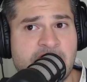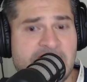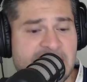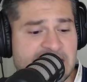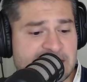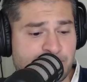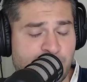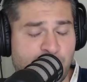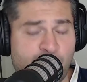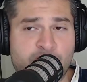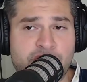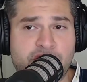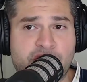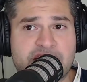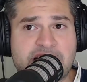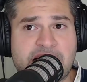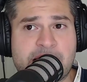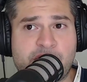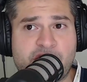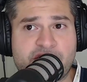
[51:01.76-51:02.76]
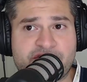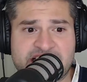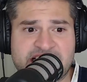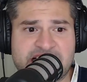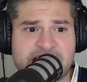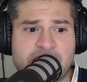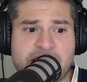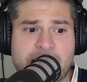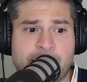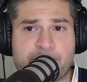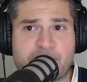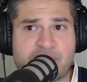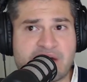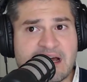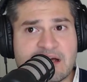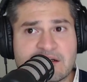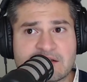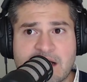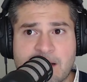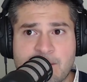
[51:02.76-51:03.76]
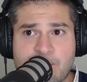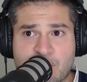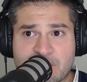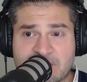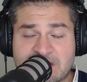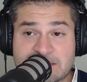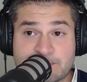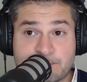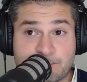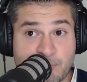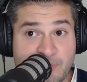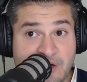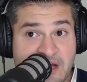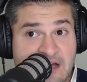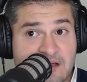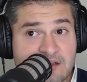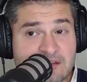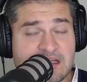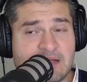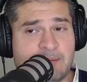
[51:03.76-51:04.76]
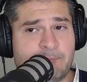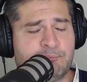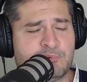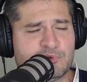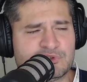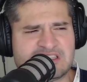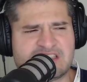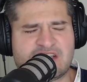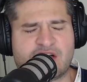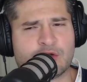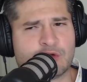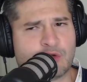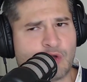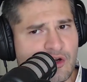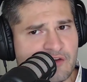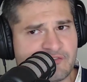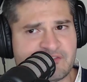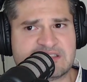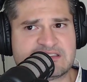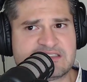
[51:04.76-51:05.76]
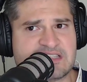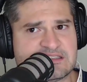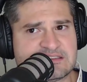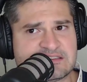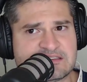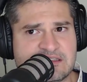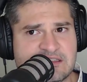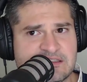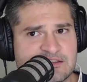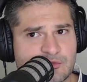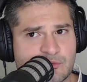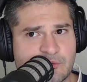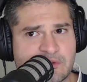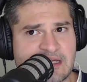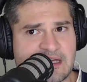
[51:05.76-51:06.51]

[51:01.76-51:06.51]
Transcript: is Paulo come off and then like a Brown come on. Because Brown puts in a lot of intensity into a game,